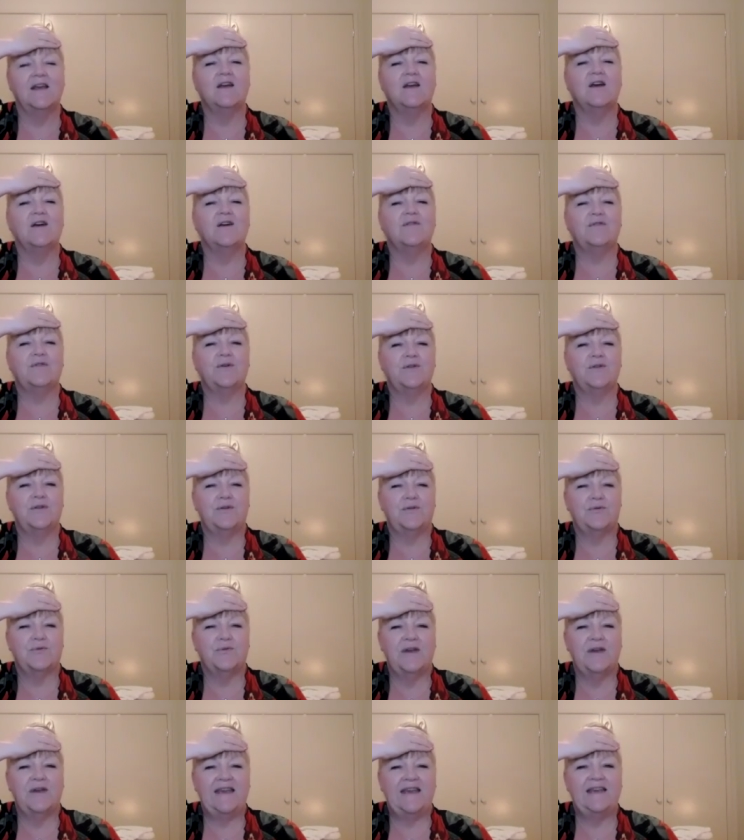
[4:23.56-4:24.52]
for
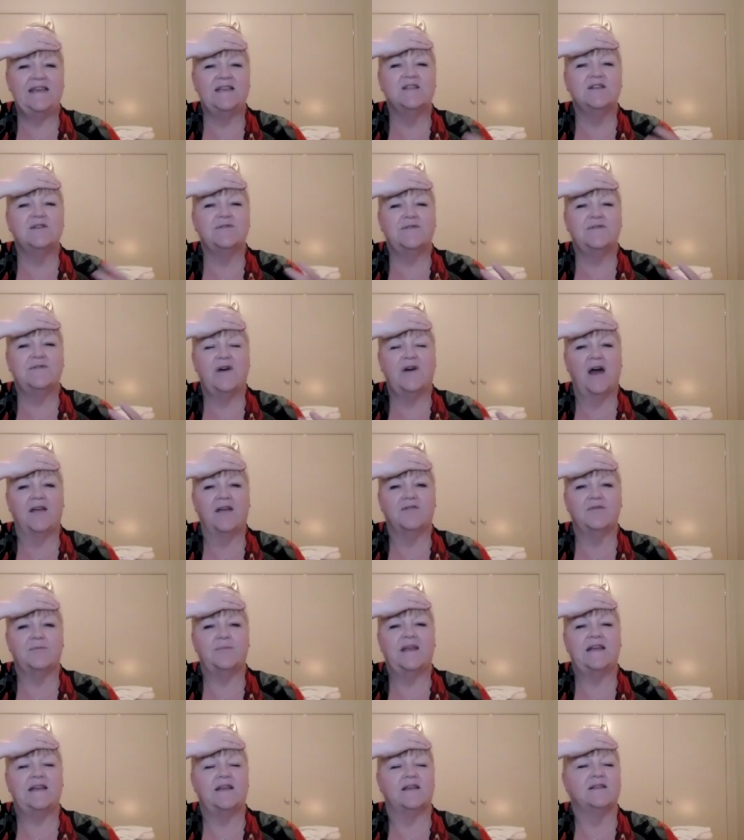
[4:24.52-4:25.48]
3 to 5
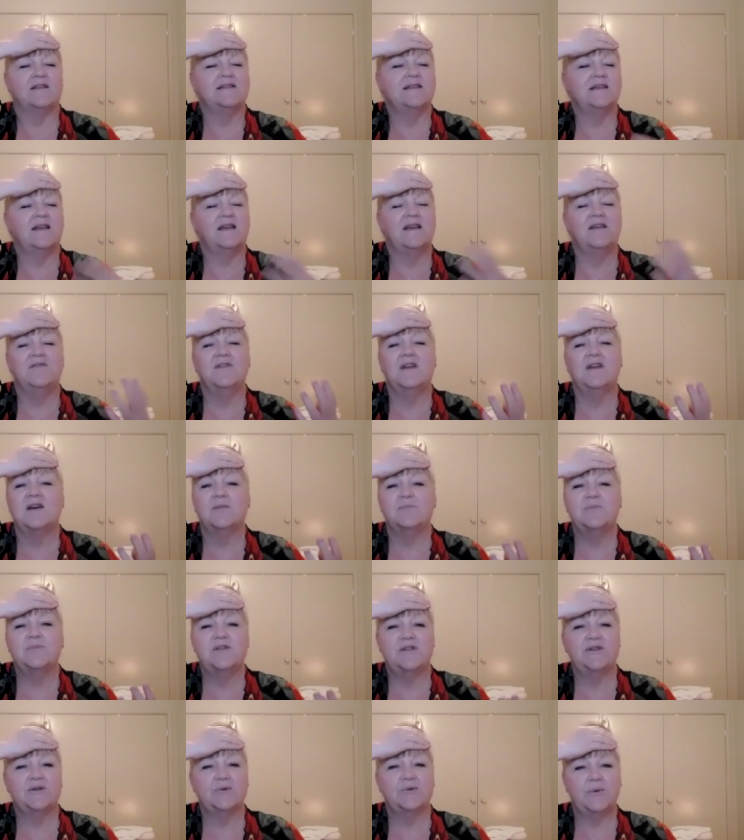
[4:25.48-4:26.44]
minutes and even up
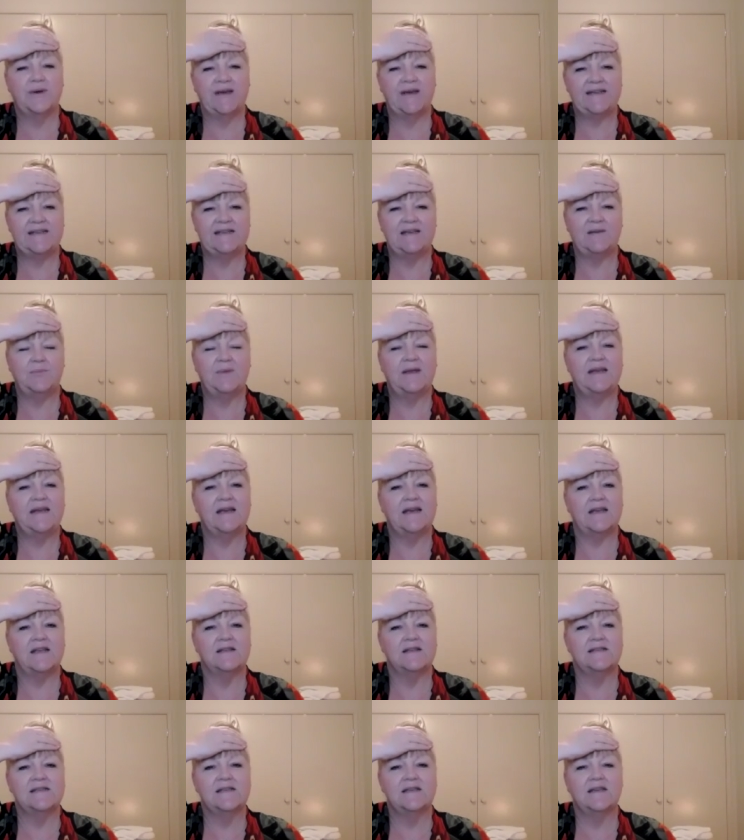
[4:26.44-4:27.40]
to 20
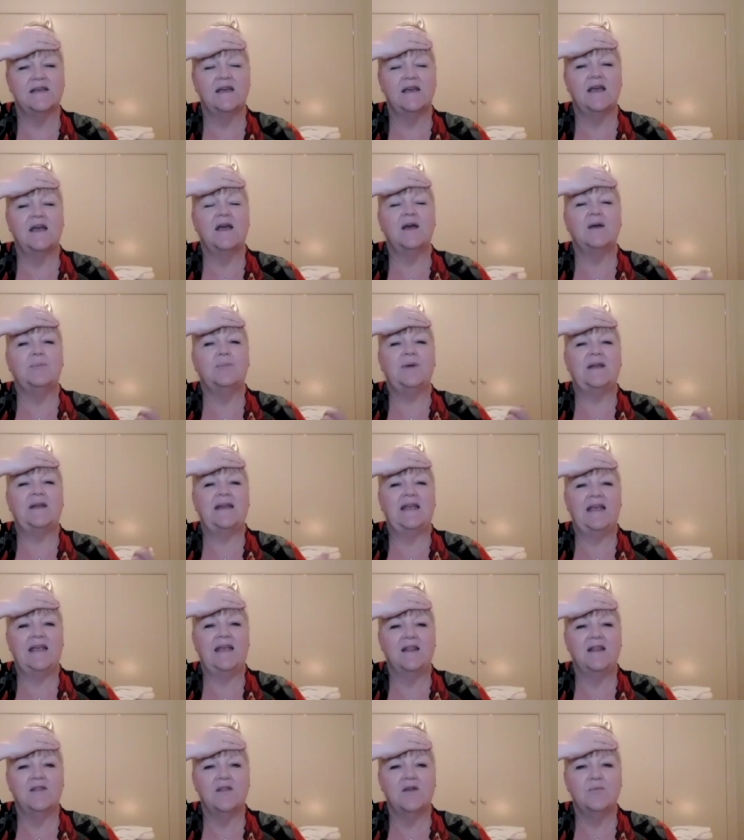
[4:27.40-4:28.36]
minutes. But
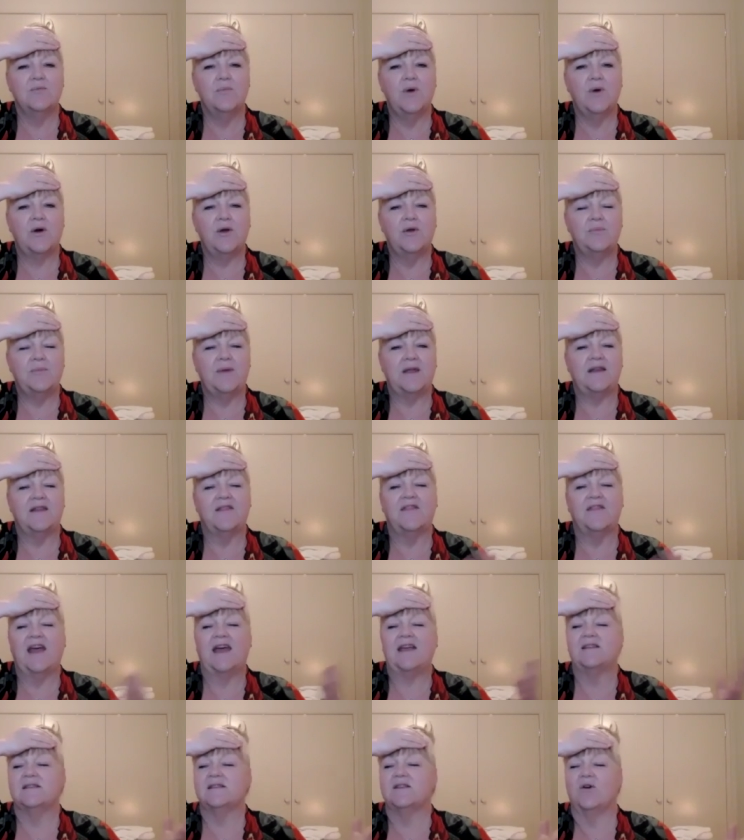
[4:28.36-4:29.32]
in the moment,
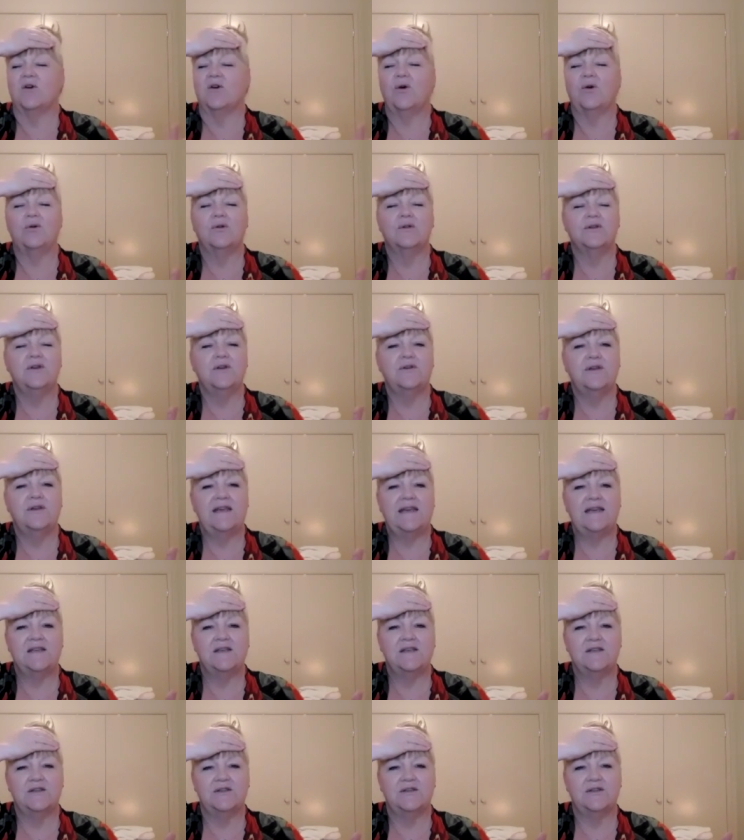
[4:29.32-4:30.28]
that's all you
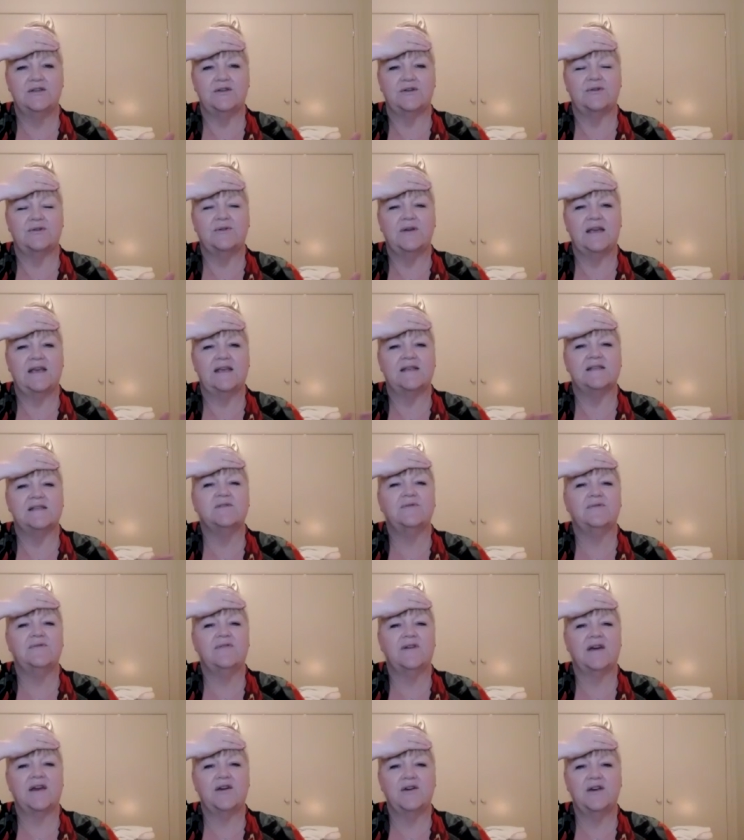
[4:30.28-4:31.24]
need to do. It's
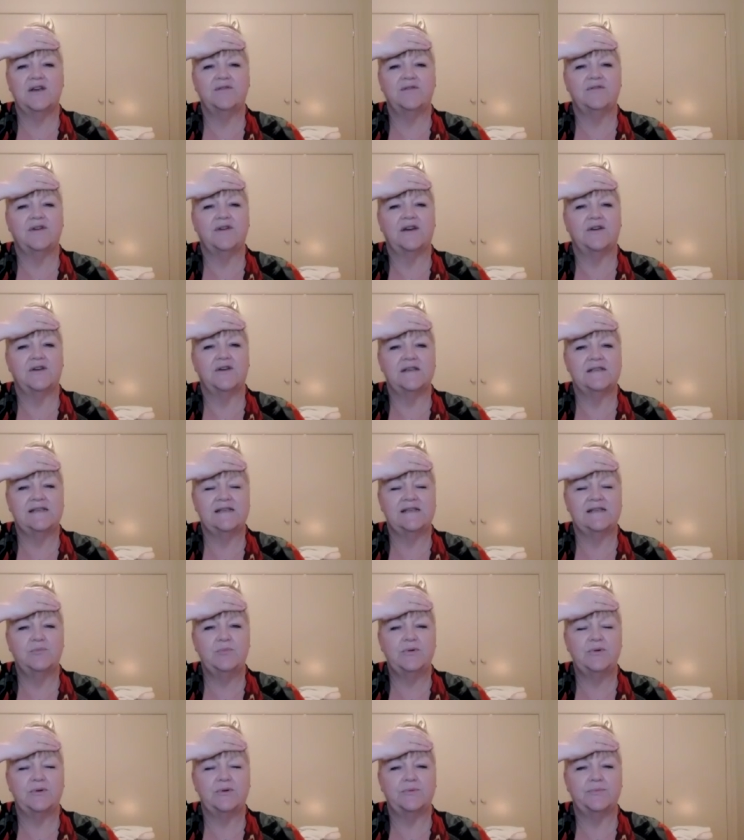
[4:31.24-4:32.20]
very, very
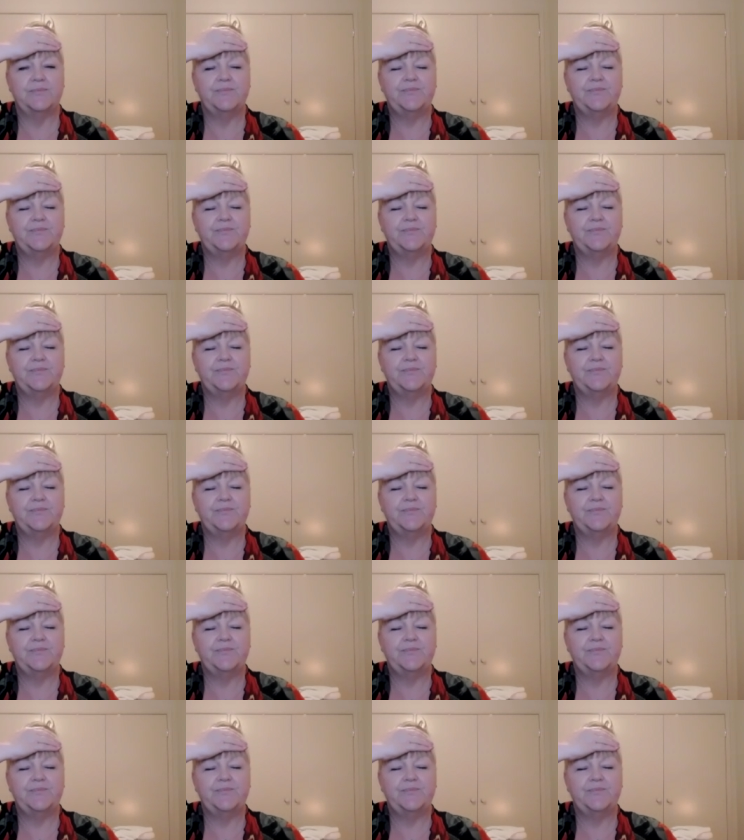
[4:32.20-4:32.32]
simple.